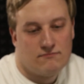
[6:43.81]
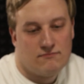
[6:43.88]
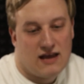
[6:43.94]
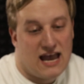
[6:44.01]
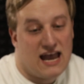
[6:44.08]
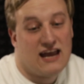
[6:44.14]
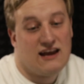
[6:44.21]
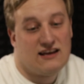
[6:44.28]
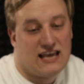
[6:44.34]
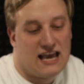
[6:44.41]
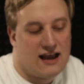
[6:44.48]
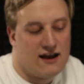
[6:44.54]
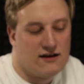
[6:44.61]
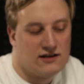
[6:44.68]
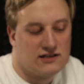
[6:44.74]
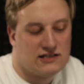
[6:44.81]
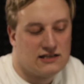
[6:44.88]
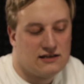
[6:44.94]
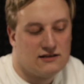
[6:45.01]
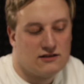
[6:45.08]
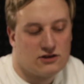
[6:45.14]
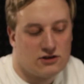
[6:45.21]
8 carries,
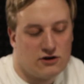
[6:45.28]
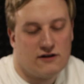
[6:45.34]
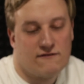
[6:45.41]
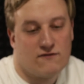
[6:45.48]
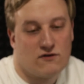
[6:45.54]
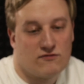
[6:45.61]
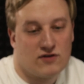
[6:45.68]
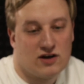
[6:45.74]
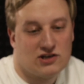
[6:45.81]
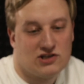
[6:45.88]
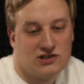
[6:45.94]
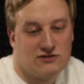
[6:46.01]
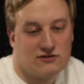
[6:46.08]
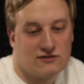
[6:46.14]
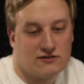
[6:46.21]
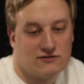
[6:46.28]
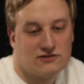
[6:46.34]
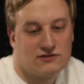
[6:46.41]
34 rushing yards.